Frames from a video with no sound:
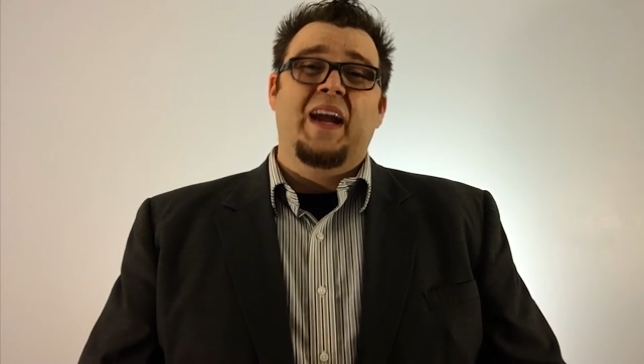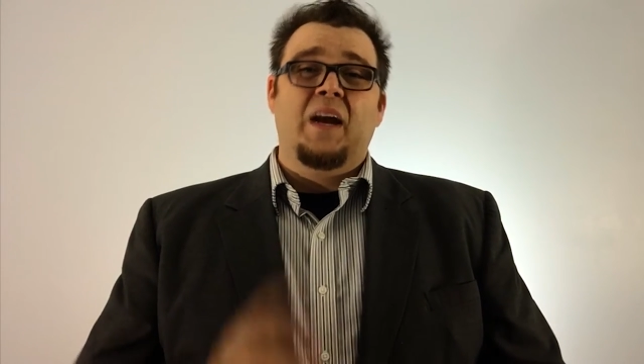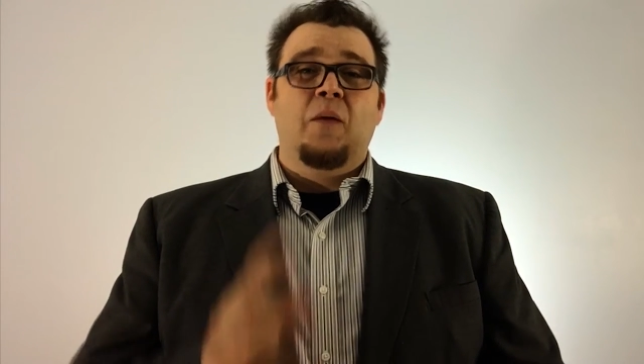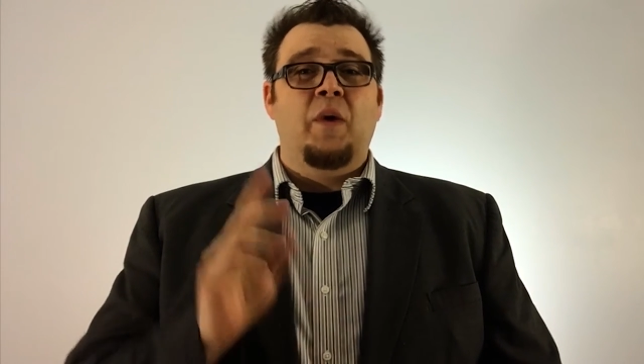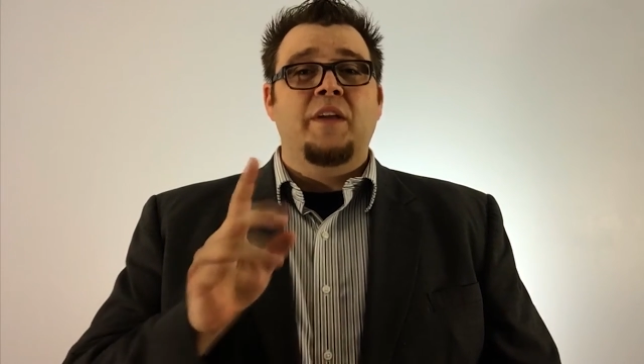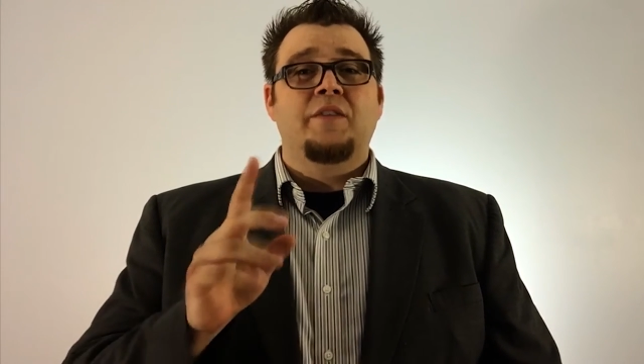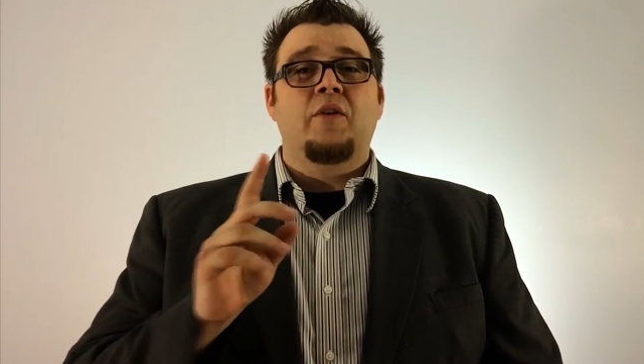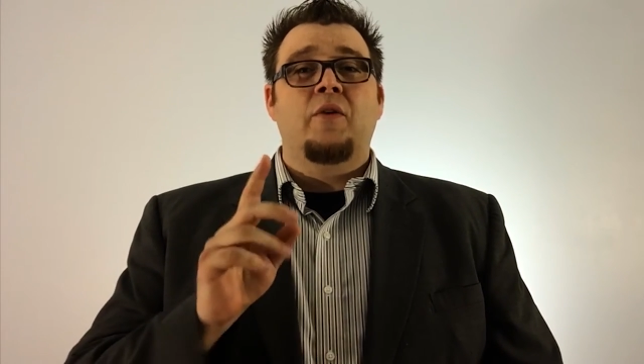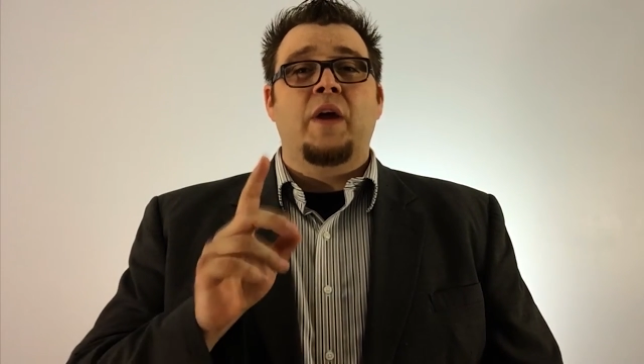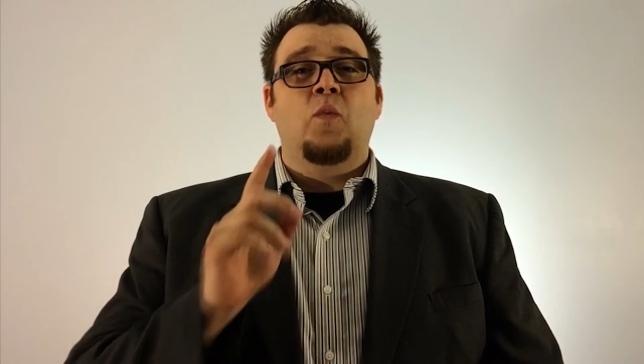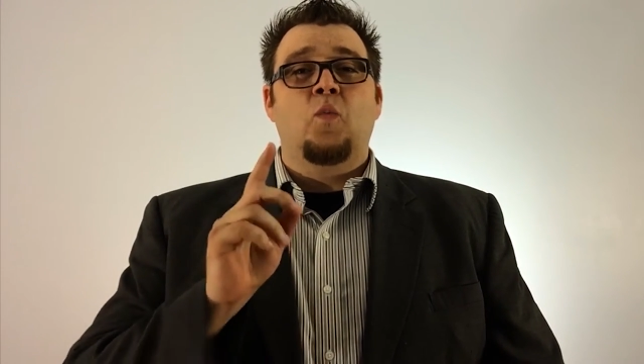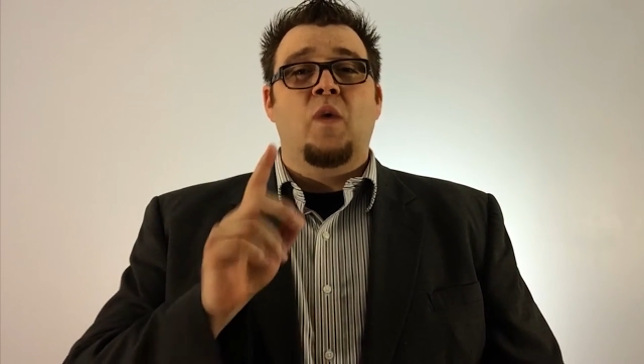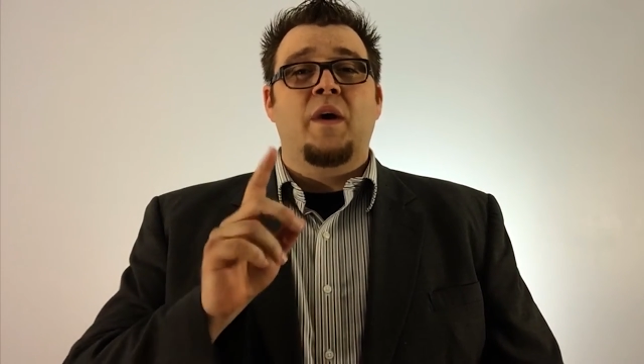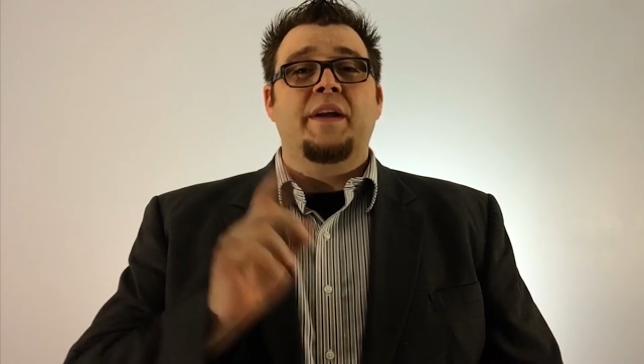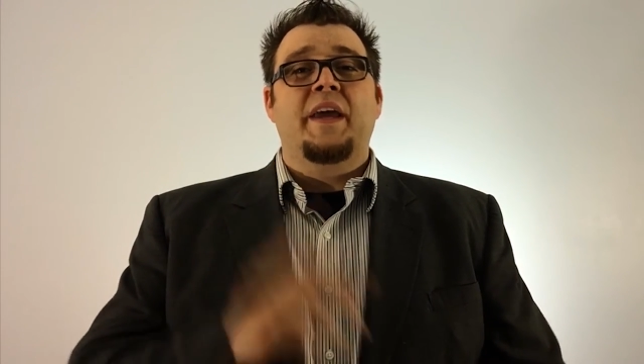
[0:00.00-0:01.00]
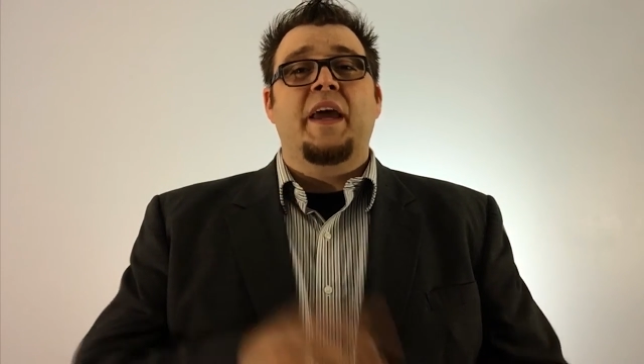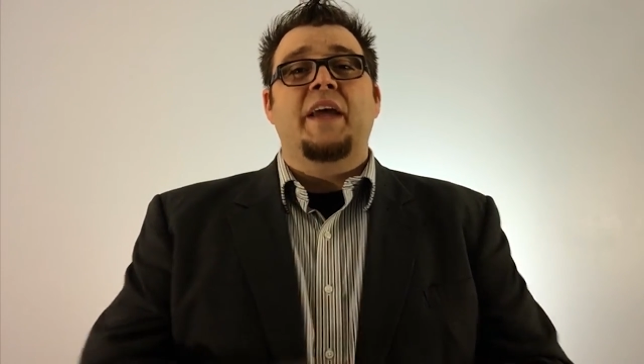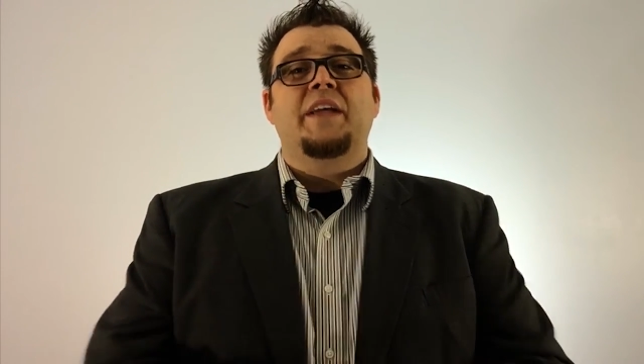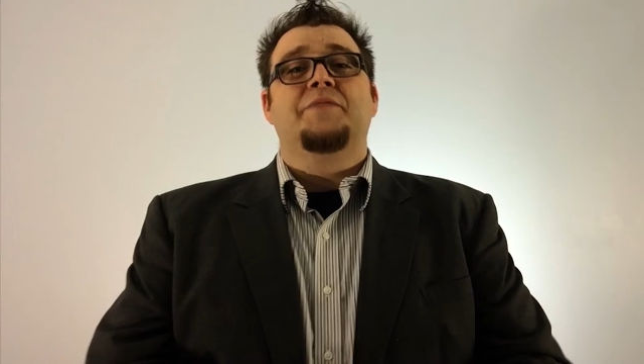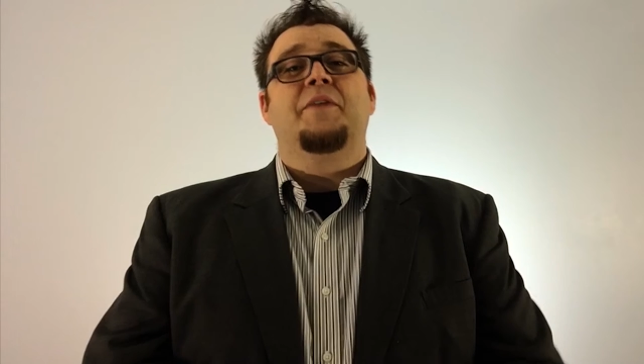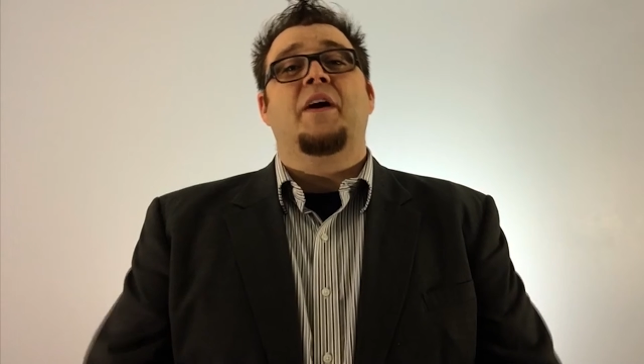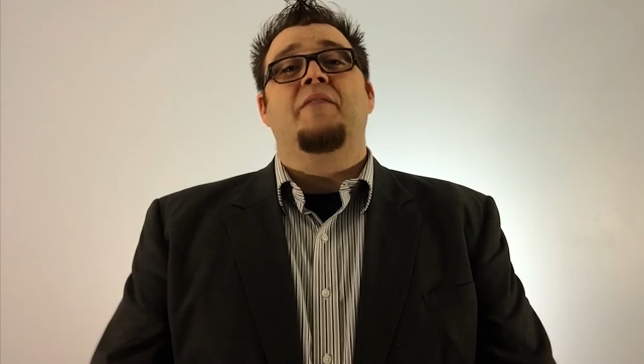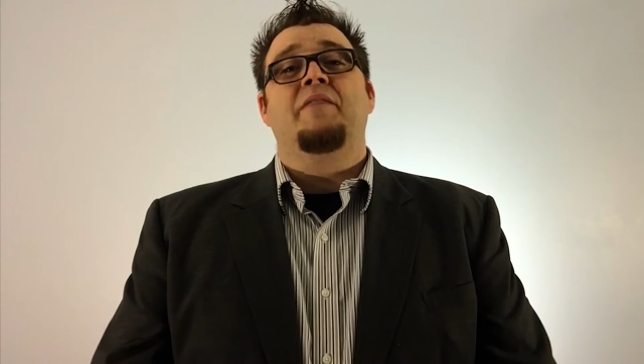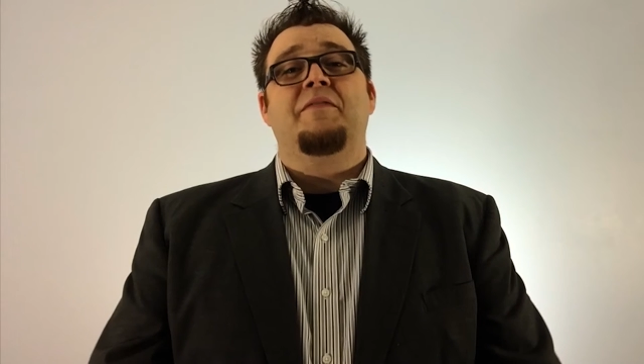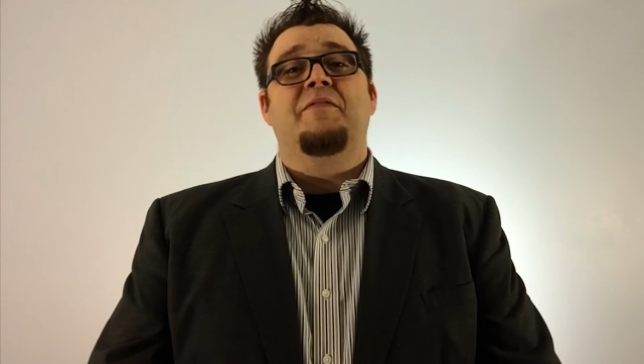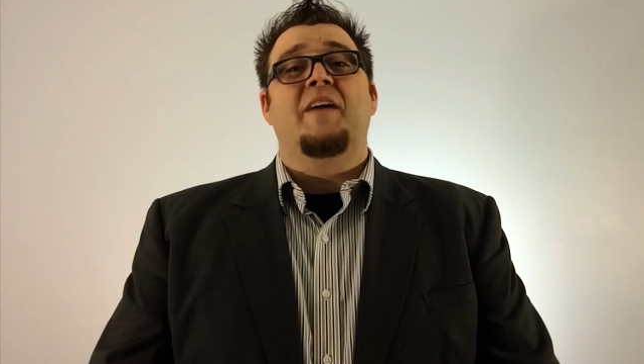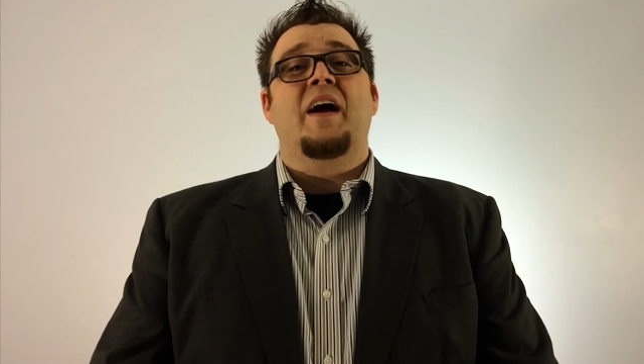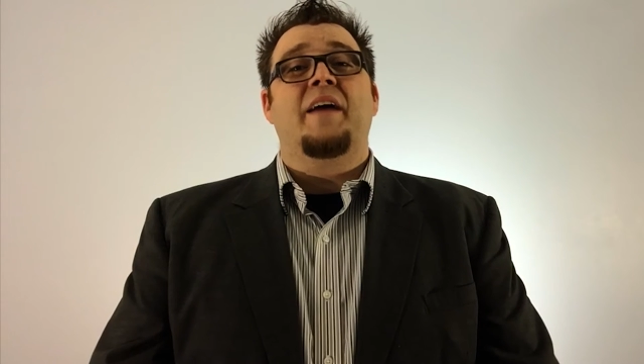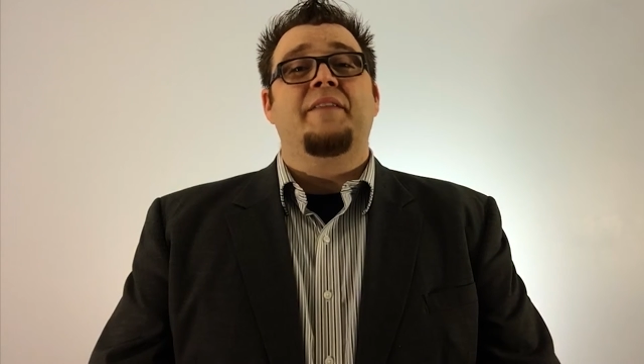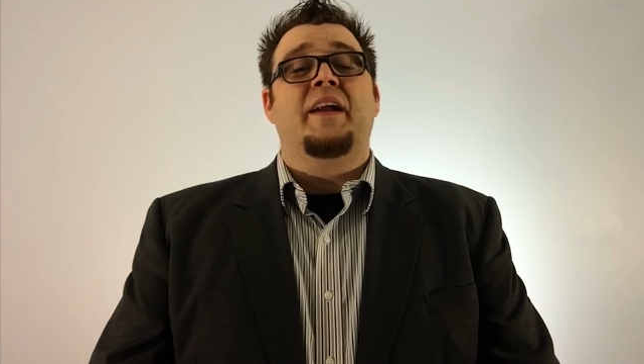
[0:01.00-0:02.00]
and I want to donate one case for every
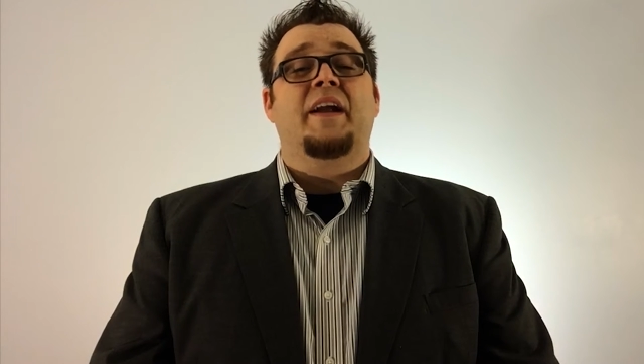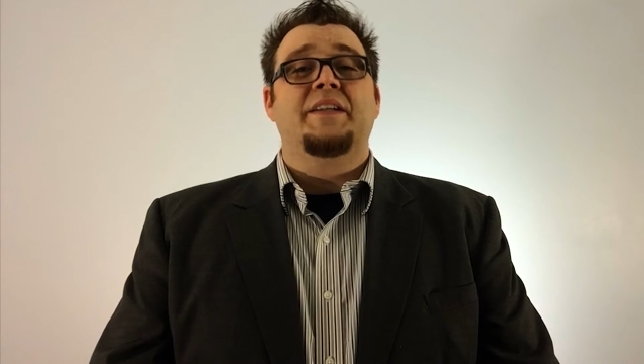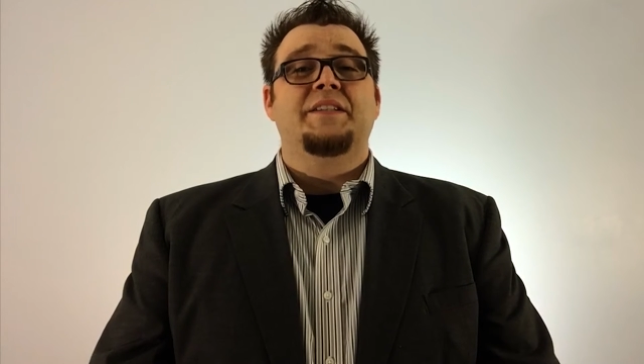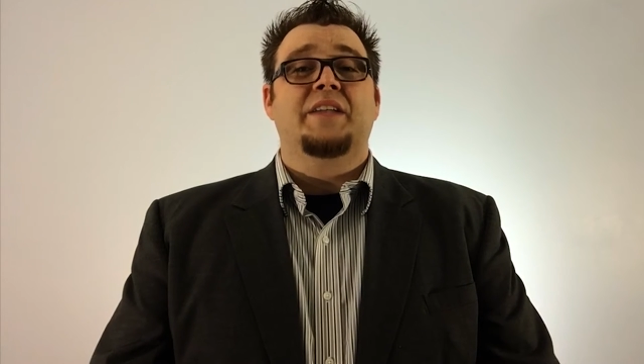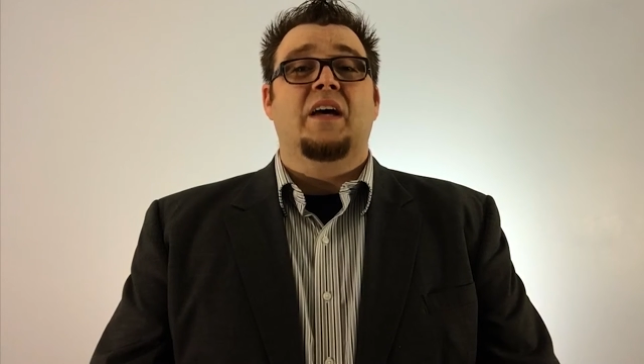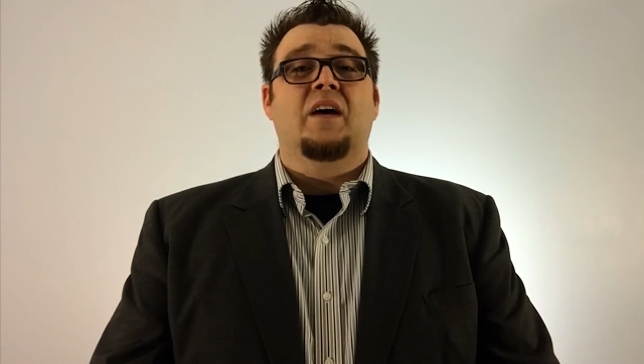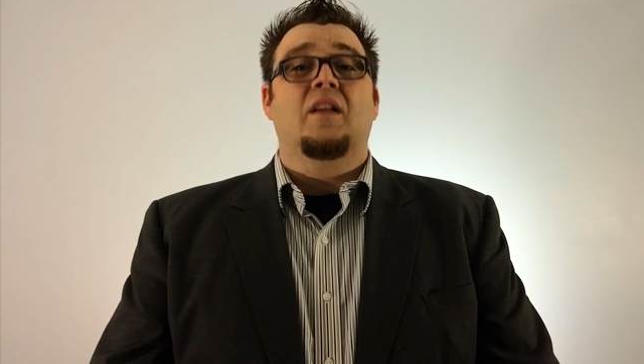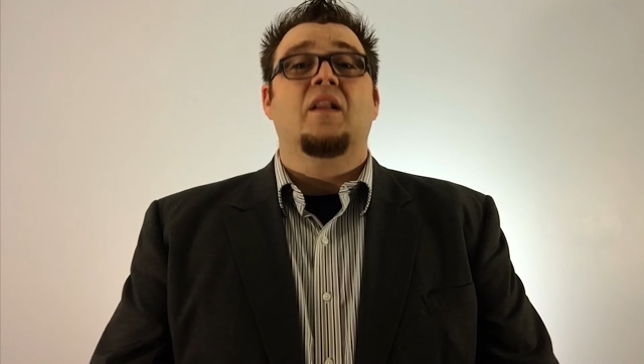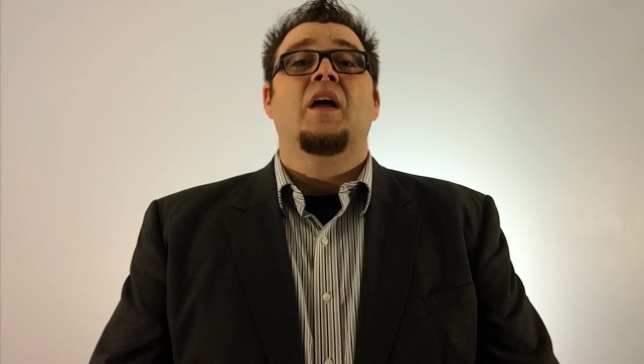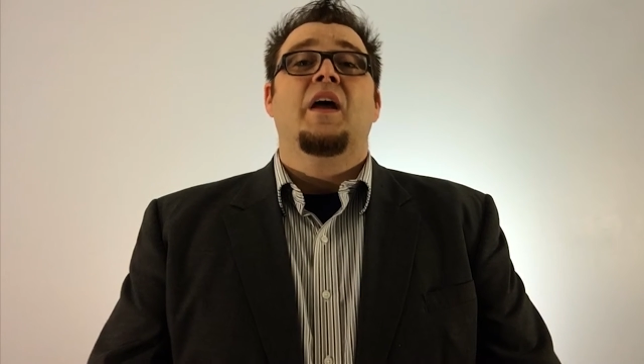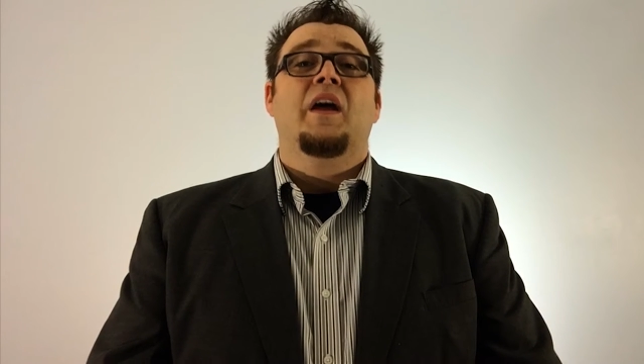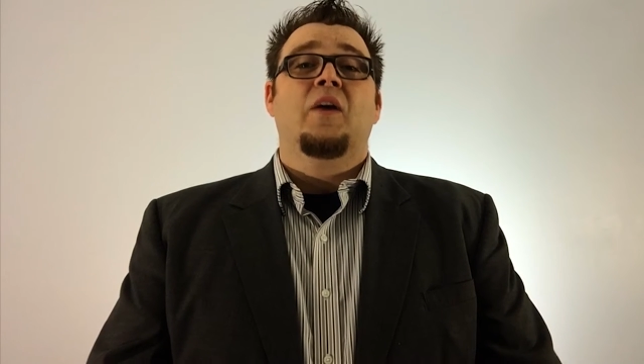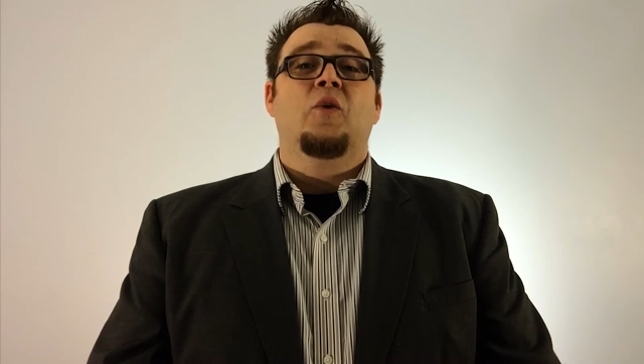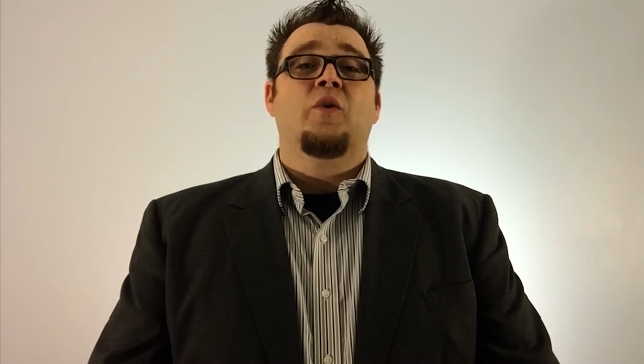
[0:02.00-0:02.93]
five that I sell